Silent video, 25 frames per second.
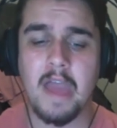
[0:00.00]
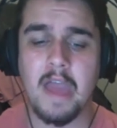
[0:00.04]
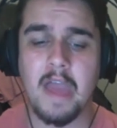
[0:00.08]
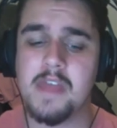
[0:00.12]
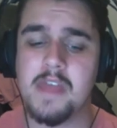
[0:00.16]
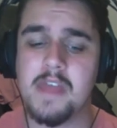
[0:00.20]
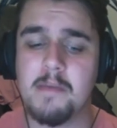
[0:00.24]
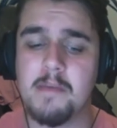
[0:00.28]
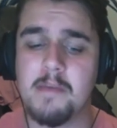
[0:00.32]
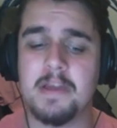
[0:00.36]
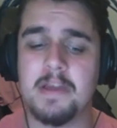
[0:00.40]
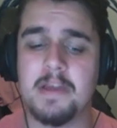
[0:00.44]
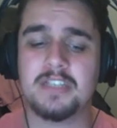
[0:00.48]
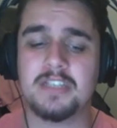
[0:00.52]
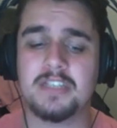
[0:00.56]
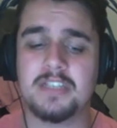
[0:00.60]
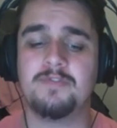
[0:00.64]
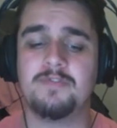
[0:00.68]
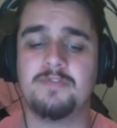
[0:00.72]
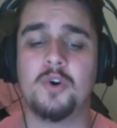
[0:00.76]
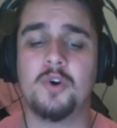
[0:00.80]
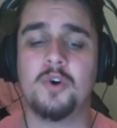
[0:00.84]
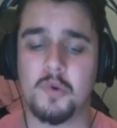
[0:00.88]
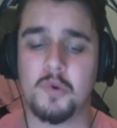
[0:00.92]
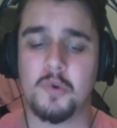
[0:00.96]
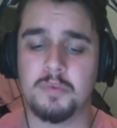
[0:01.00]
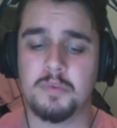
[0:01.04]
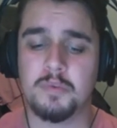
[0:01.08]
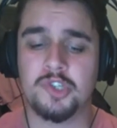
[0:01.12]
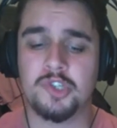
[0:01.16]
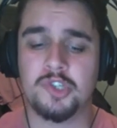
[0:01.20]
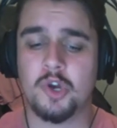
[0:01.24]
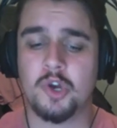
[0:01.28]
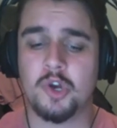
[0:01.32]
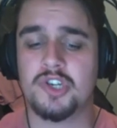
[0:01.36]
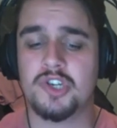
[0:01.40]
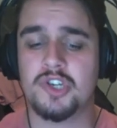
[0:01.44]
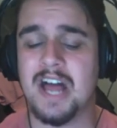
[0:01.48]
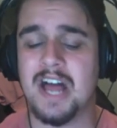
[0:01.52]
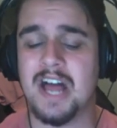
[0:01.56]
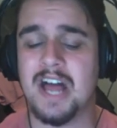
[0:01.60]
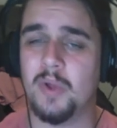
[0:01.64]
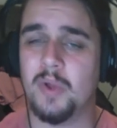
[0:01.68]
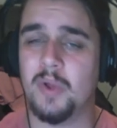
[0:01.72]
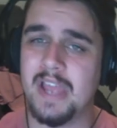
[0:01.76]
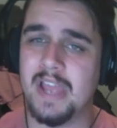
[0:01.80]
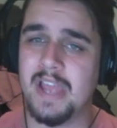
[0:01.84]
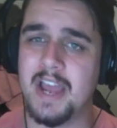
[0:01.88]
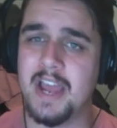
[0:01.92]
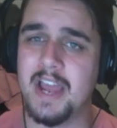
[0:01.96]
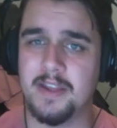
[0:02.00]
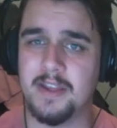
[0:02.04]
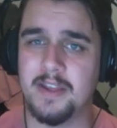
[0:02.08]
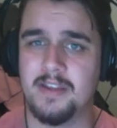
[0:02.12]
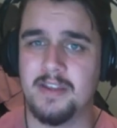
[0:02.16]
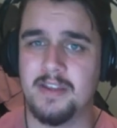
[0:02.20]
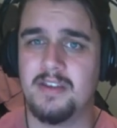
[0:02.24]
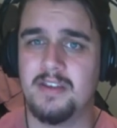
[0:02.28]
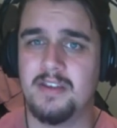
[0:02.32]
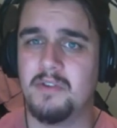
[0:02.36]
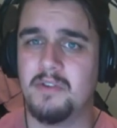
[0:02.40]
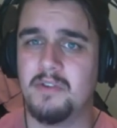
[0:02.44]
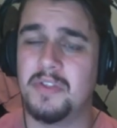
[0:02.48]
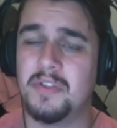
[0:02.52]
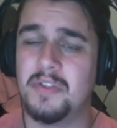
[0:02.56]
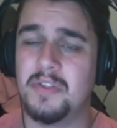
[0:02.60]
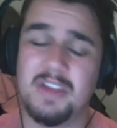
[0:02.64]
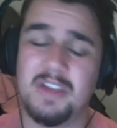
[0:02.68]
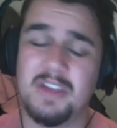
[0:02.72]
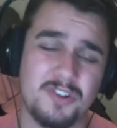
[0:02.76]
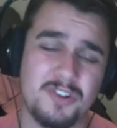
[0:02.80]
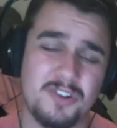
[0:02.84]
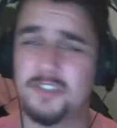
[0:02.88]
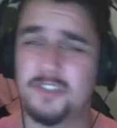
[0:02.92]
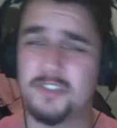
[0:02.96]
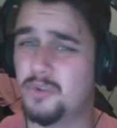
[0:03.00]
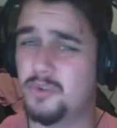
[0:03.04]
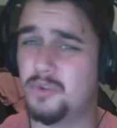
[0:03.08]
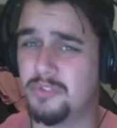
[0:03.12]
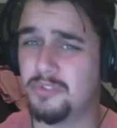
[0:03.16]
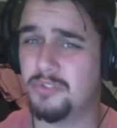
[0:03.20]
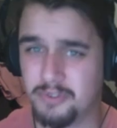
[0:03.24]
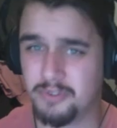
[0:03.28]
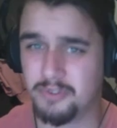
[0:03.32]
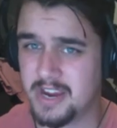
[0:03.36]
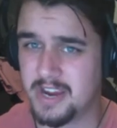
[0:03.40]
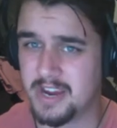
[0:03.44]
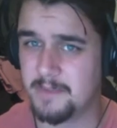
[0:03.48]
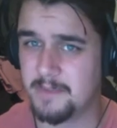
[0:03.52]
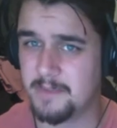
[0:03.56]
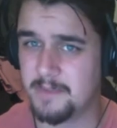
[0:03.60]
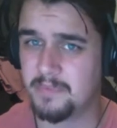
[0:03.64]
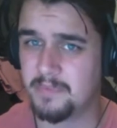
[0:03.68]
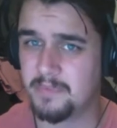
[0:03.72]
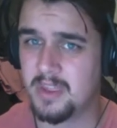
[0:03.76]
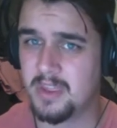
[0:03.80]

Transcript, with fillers: And their best forward was Josh Aloiai. And they've lost all 3.